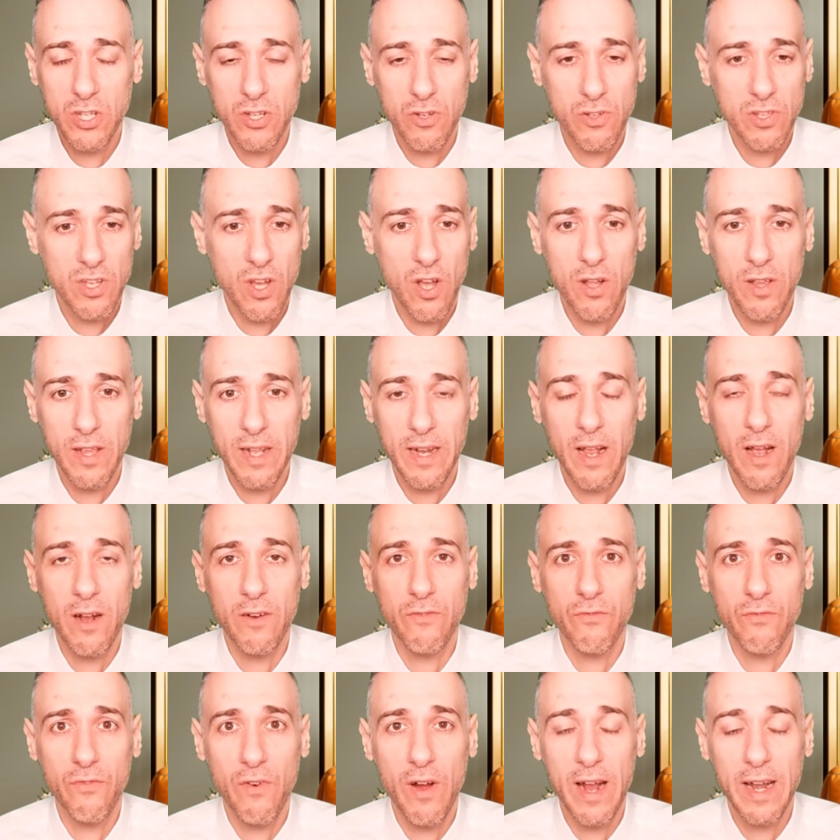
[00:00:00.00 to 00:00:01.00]
There's a holiday
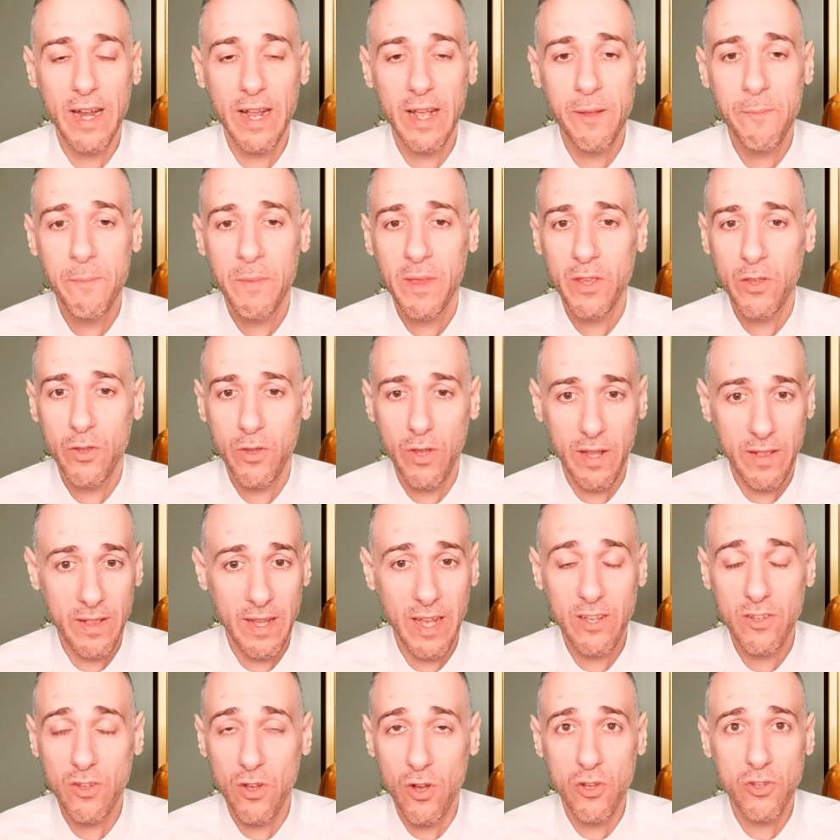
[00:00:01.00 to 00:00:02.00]
on Friday.
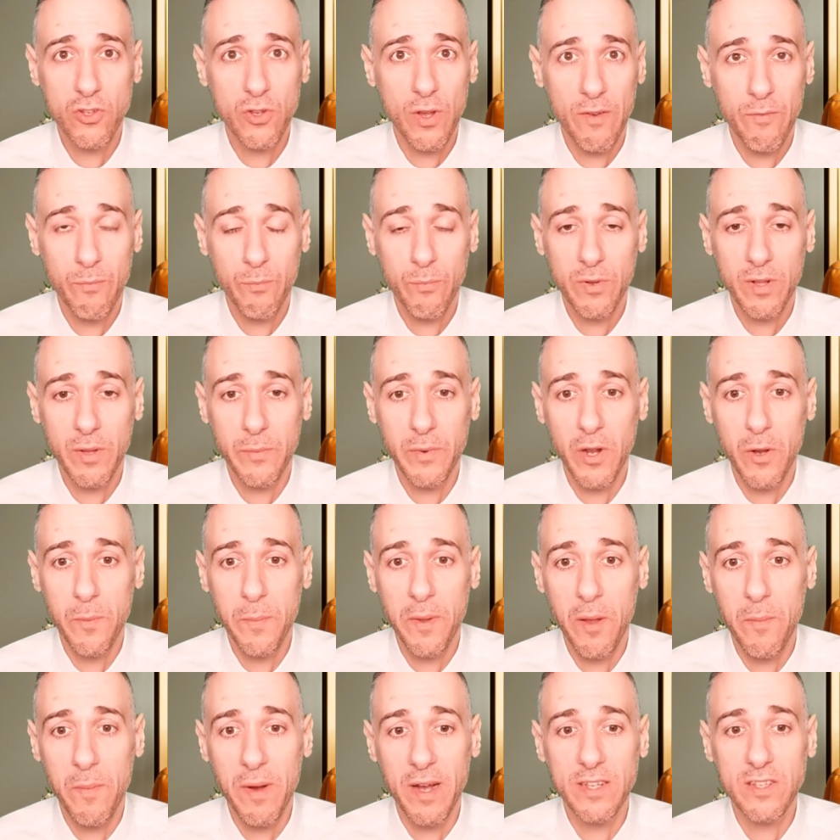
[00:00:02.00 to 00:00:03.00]
They also have preliminary
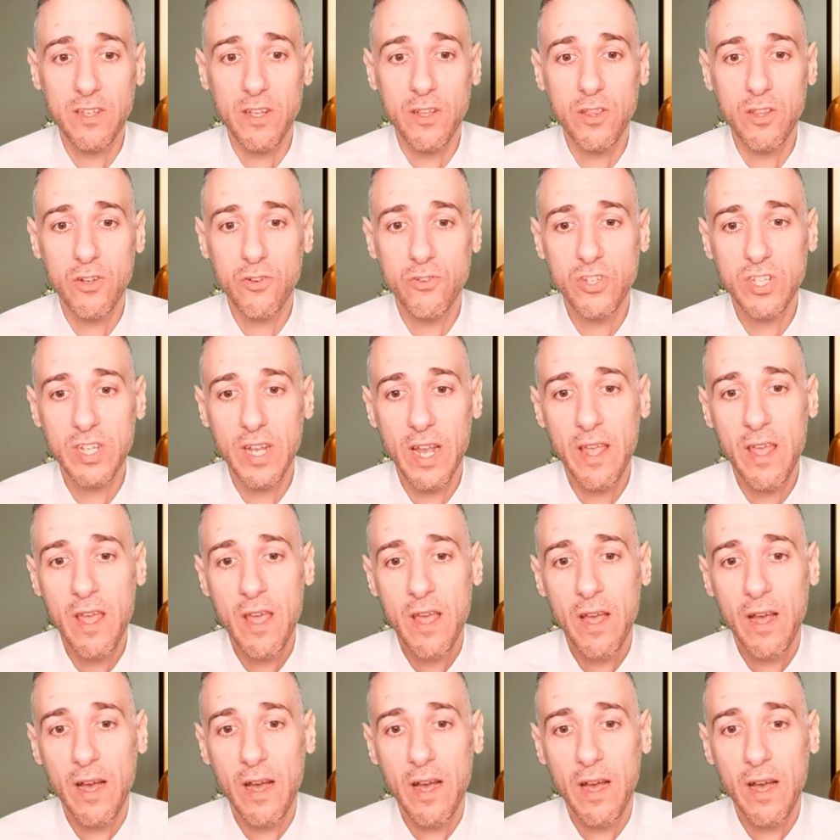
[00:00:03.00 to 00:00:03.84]
PMIs on Thursday.